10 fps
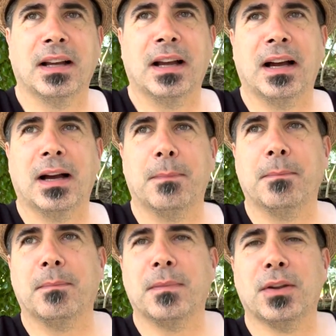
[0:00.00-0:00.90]

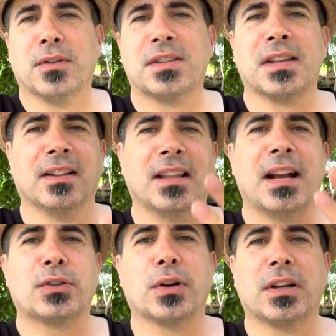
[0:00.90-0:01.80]
um, you know, this
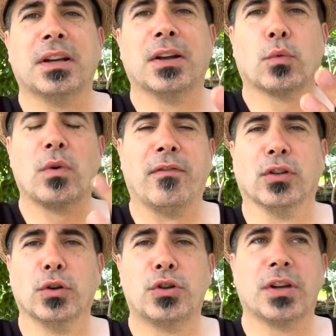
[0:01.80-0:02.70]
electric
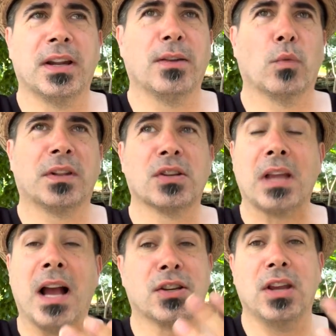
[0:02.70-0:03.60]
revolution and what this
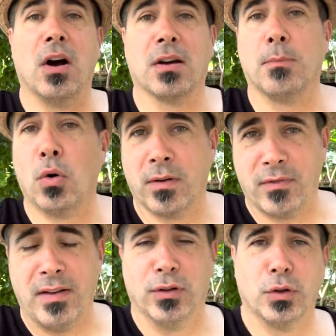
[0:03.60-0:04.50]
actually automotive
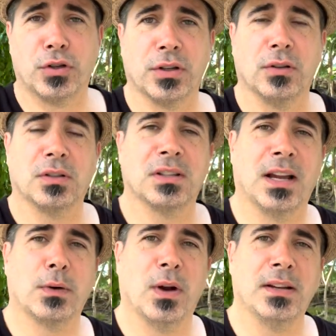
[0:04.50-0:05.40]
revolution looks
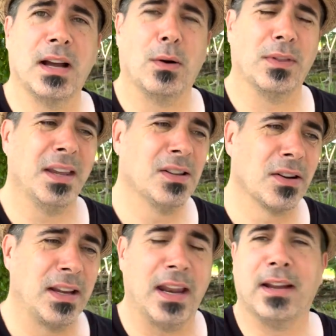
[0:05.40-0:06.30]
like right now. And things are
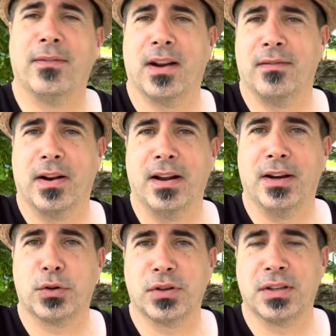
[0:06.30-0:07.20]
getting very, very
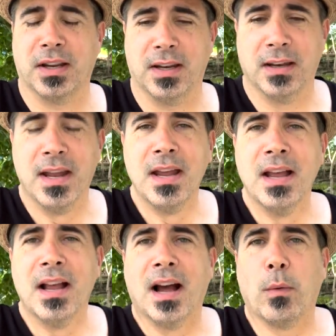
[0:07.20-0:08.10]
interesting. And
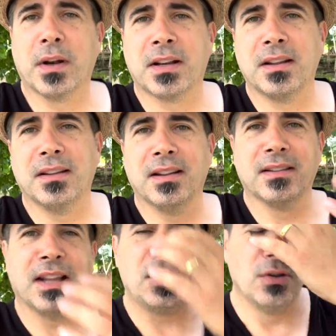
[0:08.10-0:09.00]
I want to
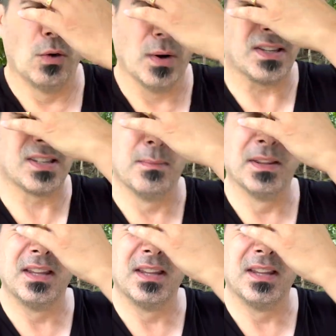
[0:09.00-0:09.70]
let you know what some of the